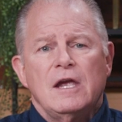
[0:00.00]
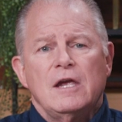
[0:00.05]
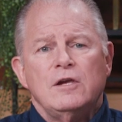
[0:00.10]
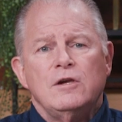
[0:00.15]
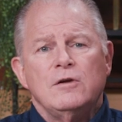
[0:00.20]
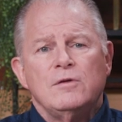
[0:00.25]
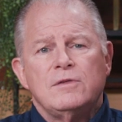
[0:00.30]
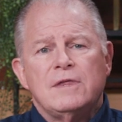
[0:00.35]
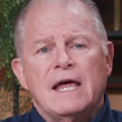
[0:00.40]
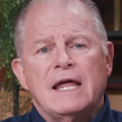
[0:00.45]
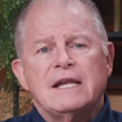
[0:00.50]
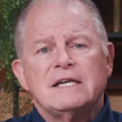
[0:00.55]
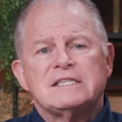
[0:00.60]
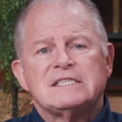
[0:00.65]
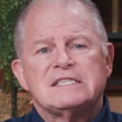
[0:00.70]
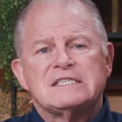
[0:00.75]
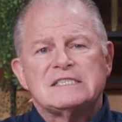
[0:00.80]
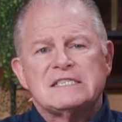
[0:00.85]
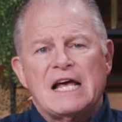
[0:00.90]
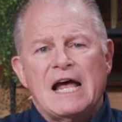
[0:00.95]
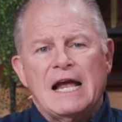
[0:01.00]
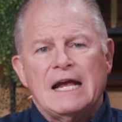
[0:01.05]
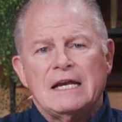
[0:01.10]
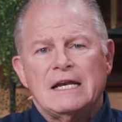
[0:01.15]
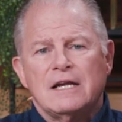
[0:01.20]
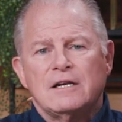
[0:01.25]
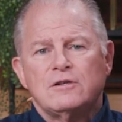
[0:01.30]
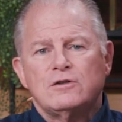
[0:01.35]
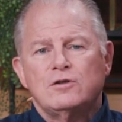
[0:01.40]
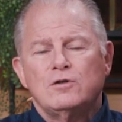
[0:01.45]
You then assign
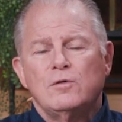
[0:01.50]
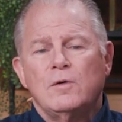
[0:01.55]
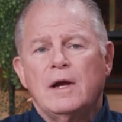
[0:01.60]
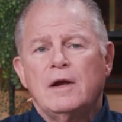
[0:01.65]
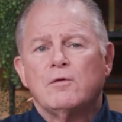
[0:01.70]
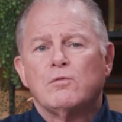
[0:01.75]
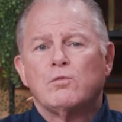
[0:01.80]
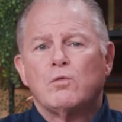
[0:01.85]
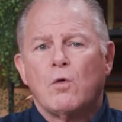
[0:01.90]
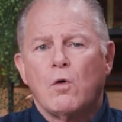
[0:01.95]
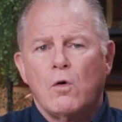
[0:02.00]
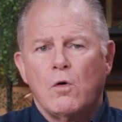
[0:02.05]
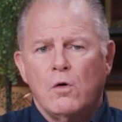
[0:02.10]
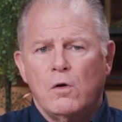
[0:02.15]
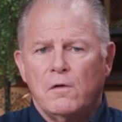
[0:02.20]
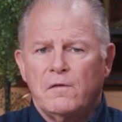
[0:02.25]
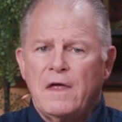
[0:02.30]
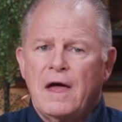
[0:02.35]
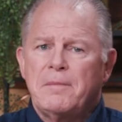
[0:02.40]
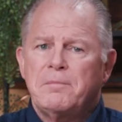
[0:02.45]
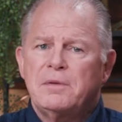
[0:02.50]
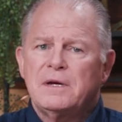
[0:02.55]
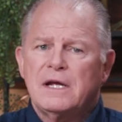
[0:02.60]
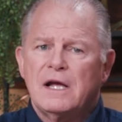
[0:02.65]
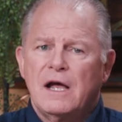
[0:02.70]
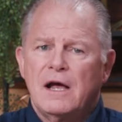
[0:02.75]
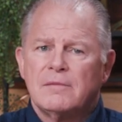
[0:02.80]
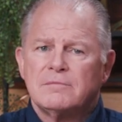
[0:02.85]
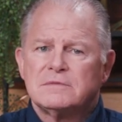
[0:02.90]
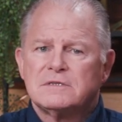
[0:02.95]
it to a role. That
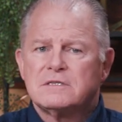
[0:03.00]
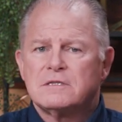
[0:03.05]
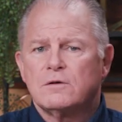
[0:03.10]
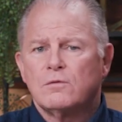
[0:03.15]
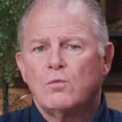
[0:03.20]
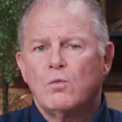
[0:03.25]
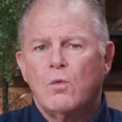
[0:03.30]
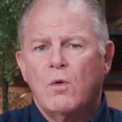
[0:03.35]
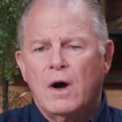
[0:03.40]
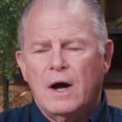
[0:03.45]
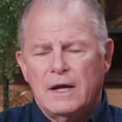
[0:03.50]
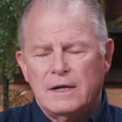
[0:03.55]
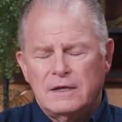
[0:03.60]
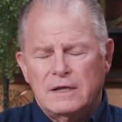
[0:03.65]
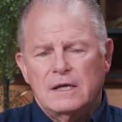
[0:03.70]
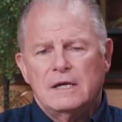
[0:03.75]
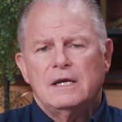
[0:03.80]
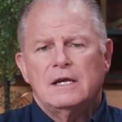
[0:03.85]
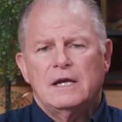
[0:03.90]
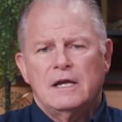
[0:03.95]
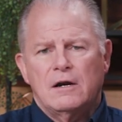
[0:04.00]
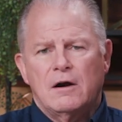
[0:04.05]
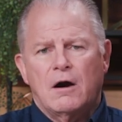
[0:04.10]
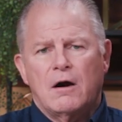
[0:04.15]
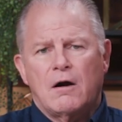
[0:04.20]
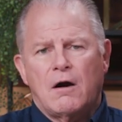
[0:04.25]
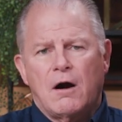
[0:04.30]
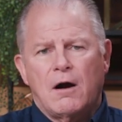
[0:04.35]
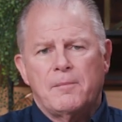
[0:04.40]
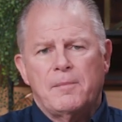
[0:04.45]
becomes the what in
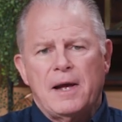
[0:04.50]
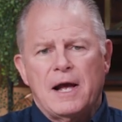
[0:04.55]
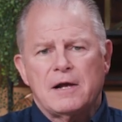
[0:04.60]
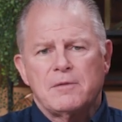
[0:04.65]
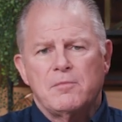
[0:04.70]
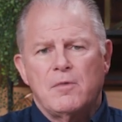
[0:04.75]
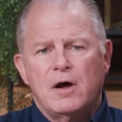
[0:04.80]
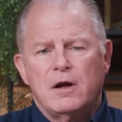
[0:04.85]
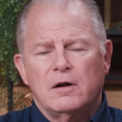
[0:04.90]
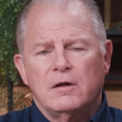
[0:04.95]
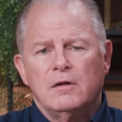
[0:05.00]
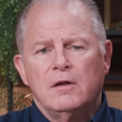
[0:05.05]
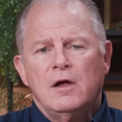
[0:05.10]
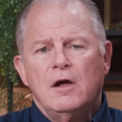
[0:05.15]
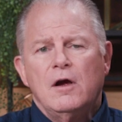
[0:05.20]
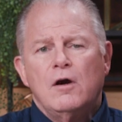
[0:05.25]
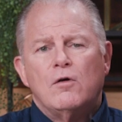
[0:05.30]
our RBAC model.